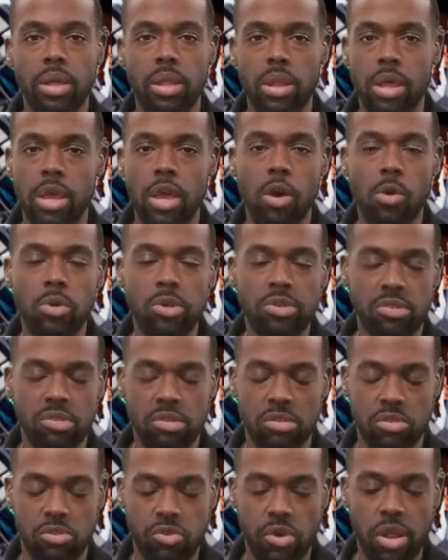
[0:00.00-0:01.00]
They always
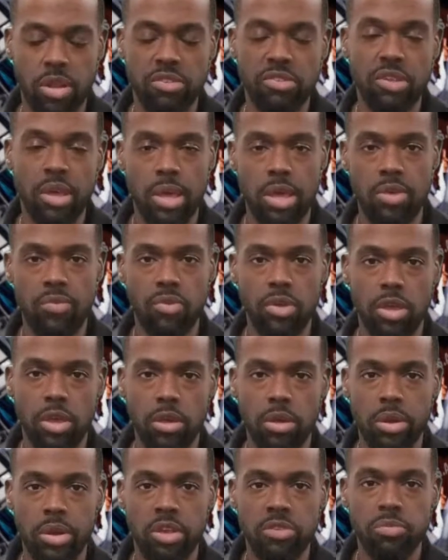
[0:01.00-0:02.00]
try to stay even keel,
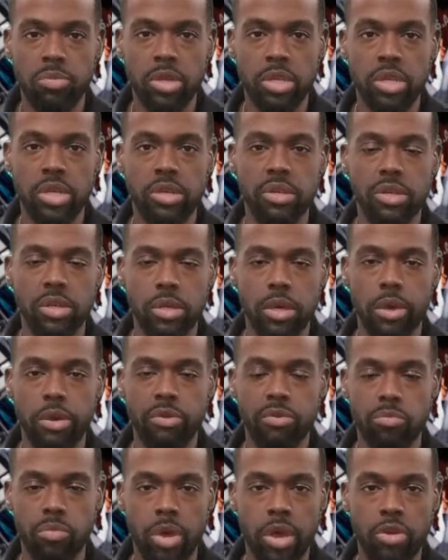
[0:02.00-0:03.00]
and that's been Jason
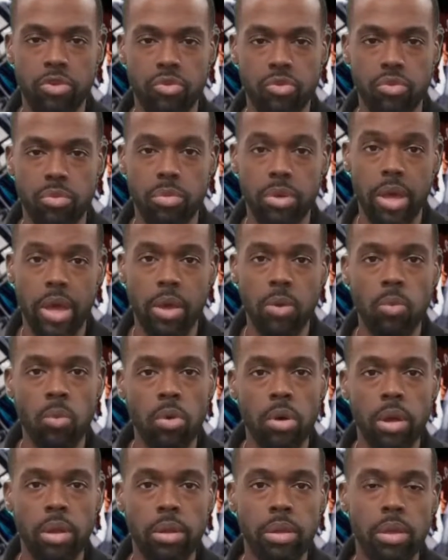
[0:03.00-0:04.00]
Garrett's mantra from day
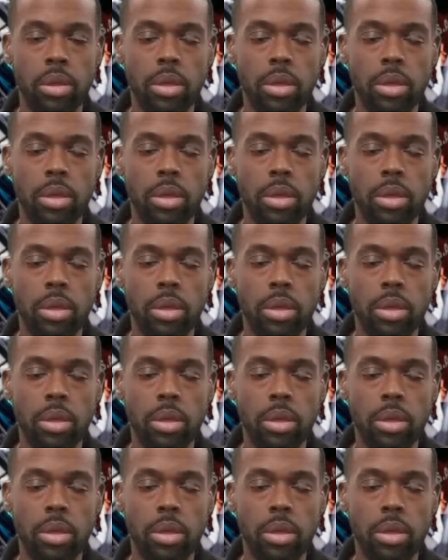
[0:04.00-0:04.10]
one.